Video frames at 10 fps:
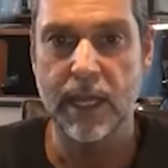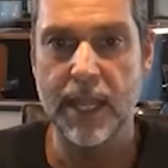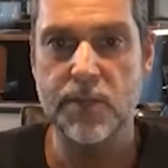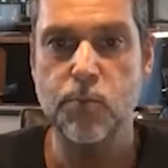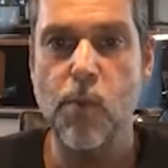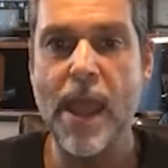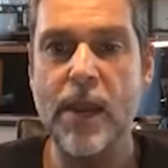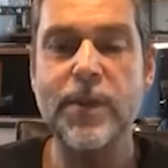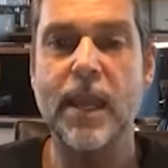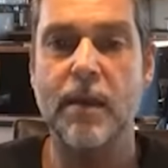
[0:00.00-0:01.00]
It's where do
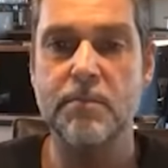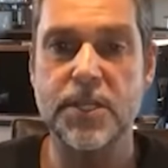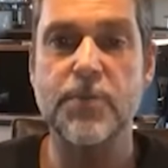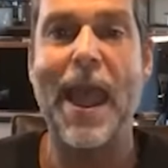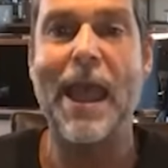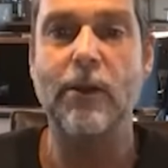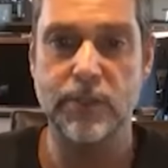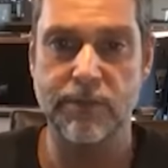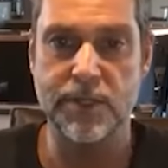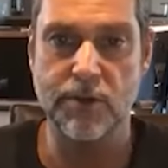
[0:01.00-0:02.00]
we come to out
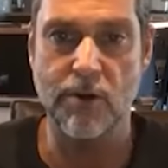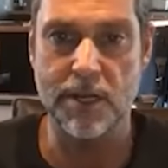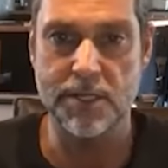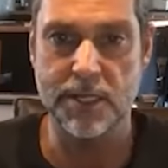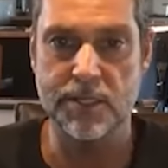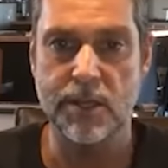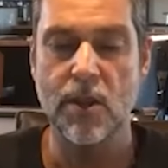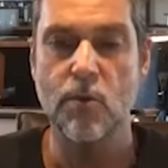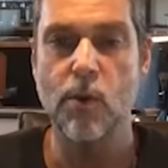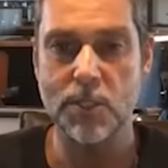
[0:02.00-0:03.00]
of this crisis
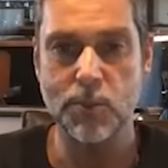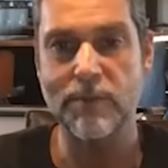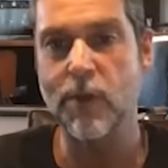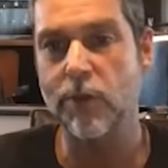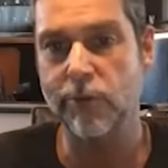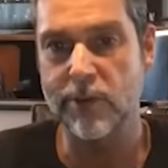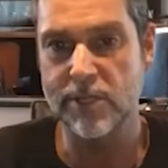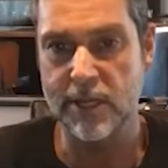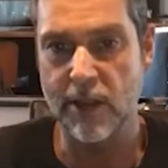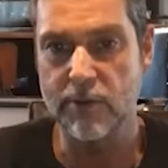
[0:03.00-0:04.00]
once we've gone through the
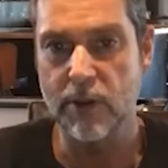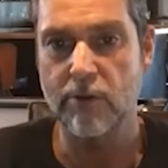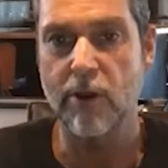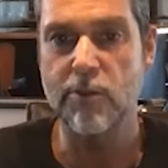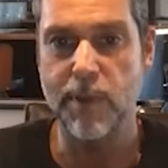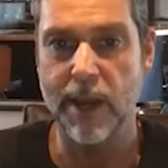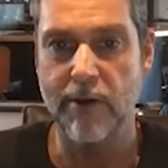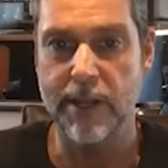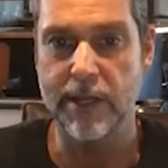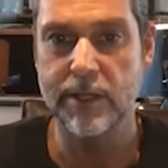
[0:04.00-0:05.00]
slow growth
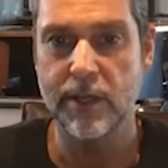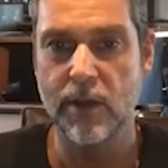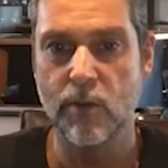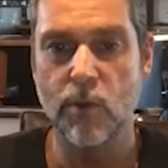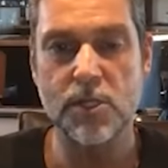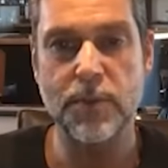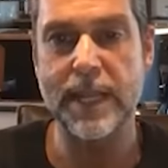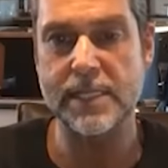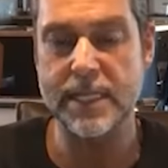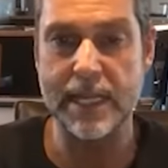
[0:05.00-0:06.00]
period. Once we
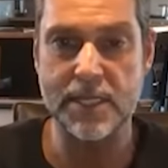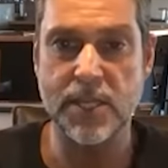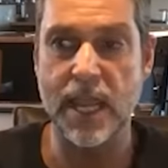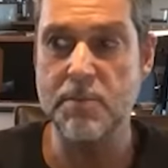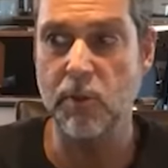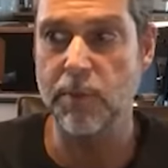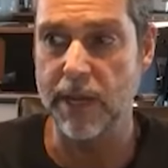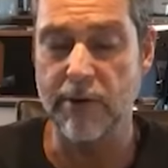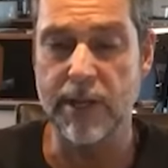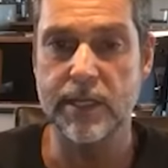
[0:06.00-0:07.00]
get to that stable
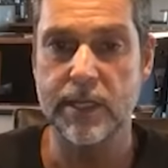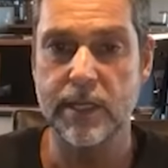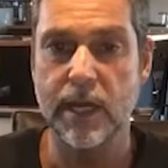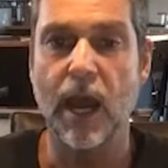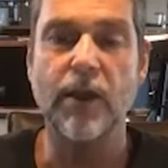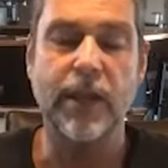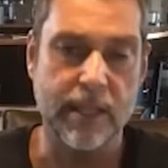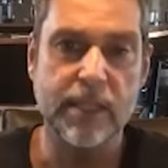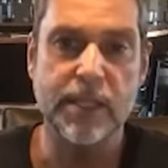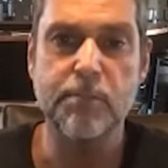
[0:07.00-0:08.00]
period, okay,
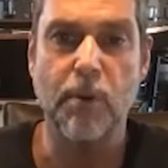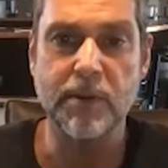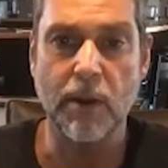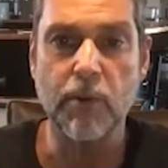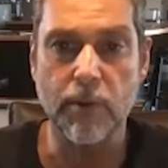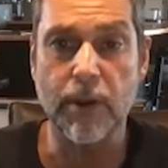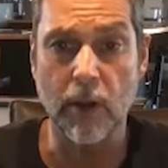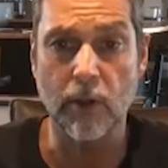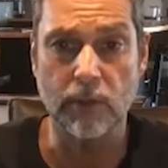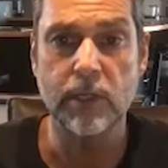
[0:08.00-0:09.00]
you probably don't want to own
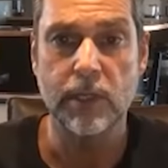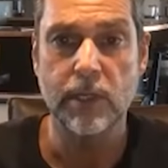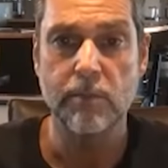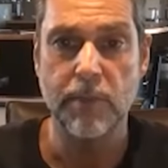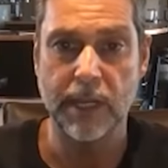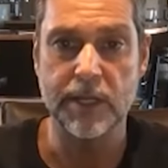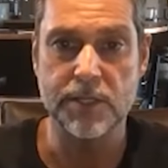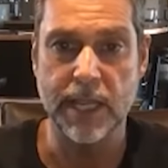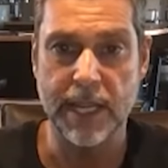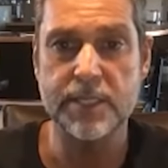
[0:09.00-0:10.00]
gold
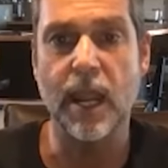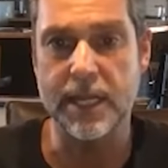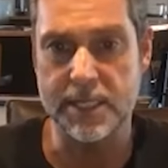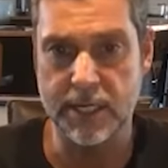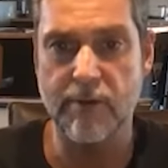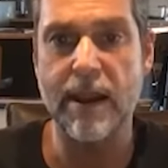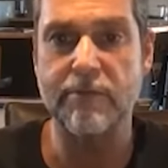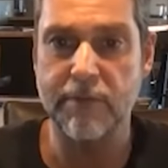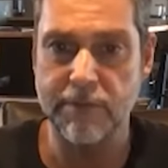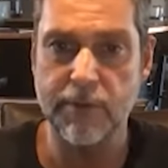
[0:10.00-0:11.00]
because it's likely to correct
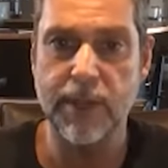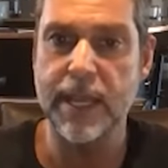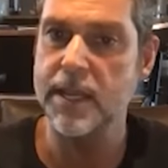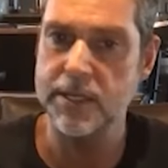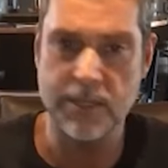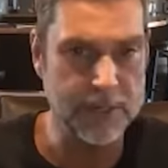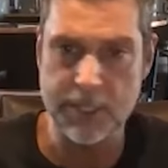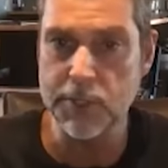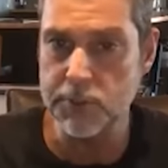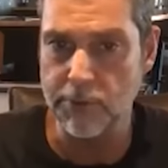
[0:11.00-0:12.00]
for a few years and do its
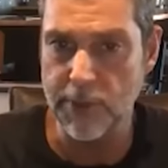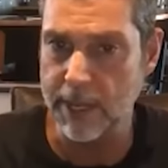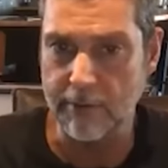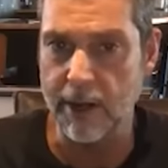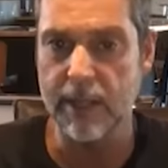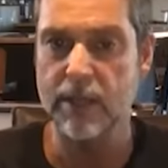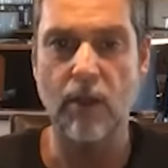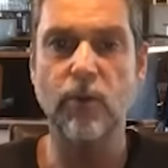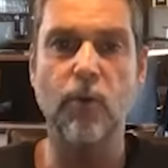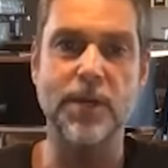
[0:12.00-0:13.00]
usual thing, right?
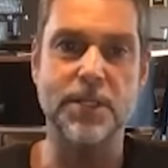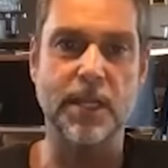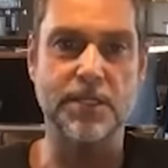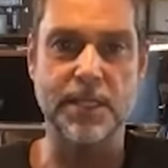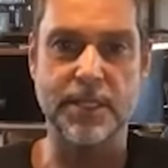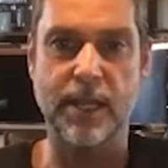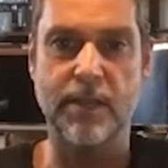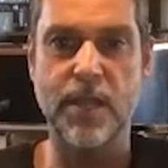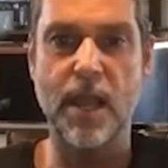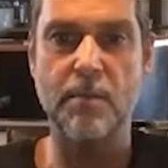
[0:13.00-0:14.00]
Gold always does this. It
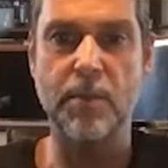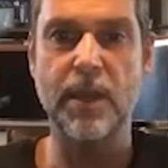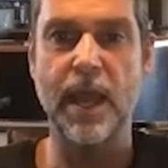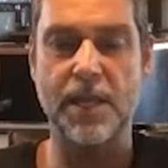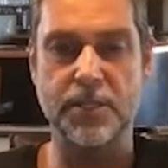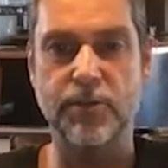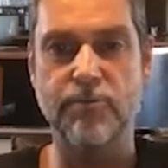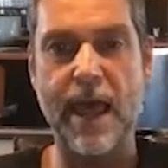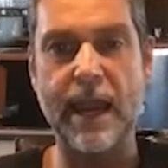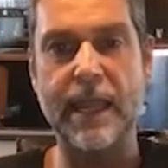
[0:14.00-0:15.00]
goes up, has a good
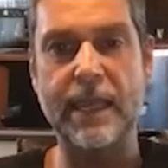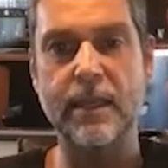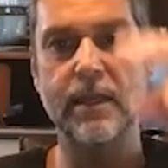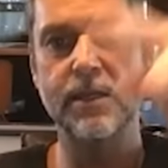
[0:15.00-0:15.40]
rally,